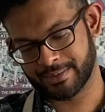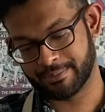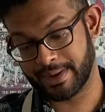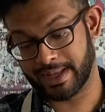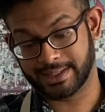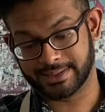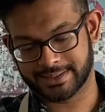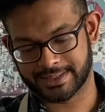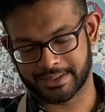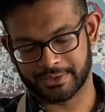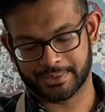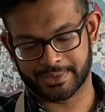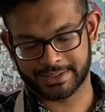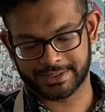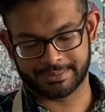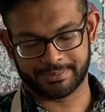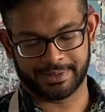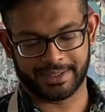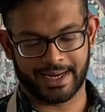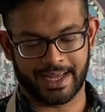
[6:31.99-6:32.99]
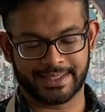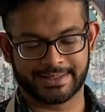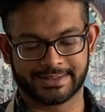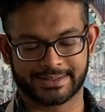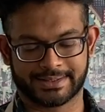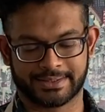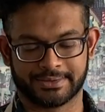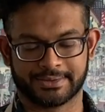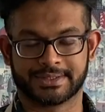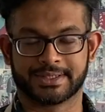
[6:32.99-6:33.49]
metal skewers, but I
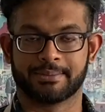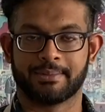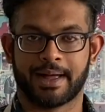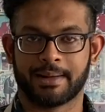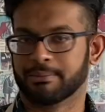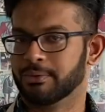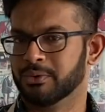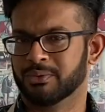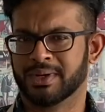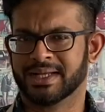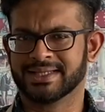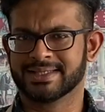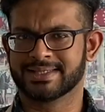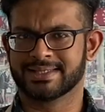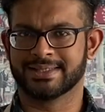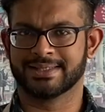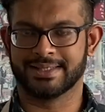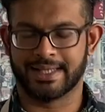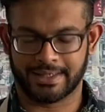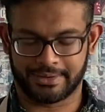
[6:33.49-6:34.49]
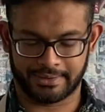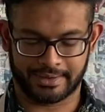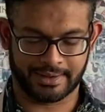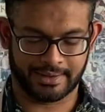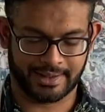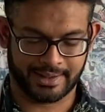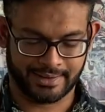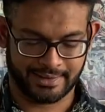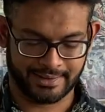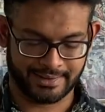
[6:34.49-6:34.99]
just use the bamboo ones that you
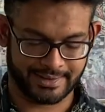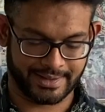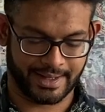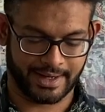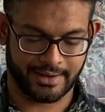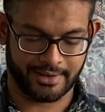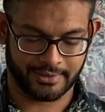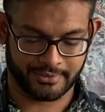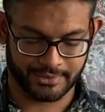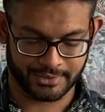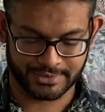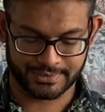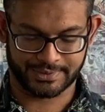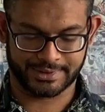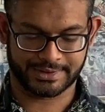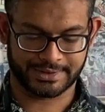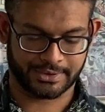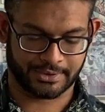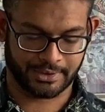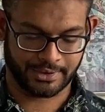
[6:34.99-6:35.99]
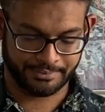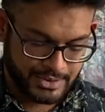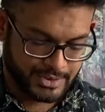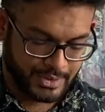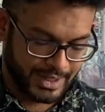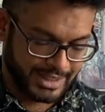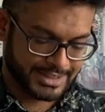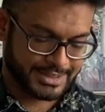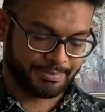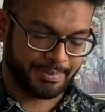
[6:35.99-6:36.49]
can get in a grocery store. So
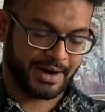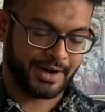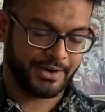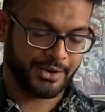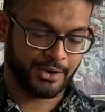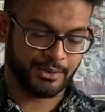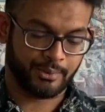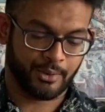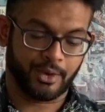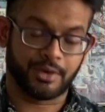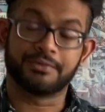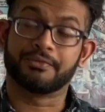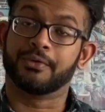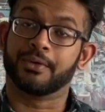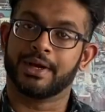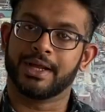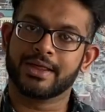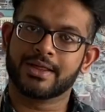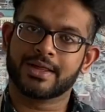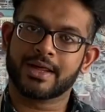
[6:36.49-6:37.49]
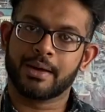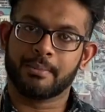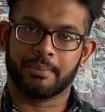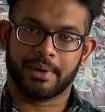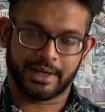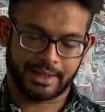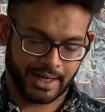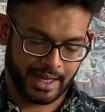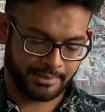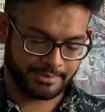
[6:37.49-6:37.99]
I'll spare you more footage,
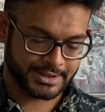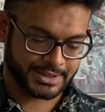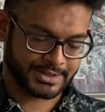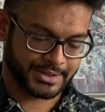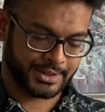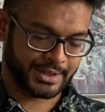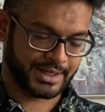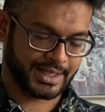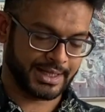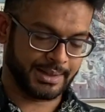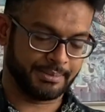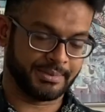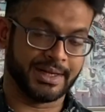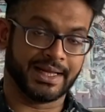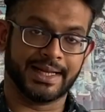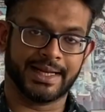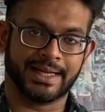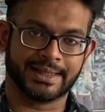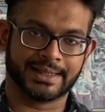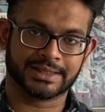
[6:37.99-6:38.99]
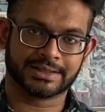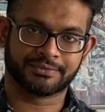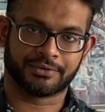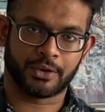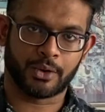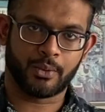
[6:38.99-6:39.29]
but I'm just gonna keep kneading this for a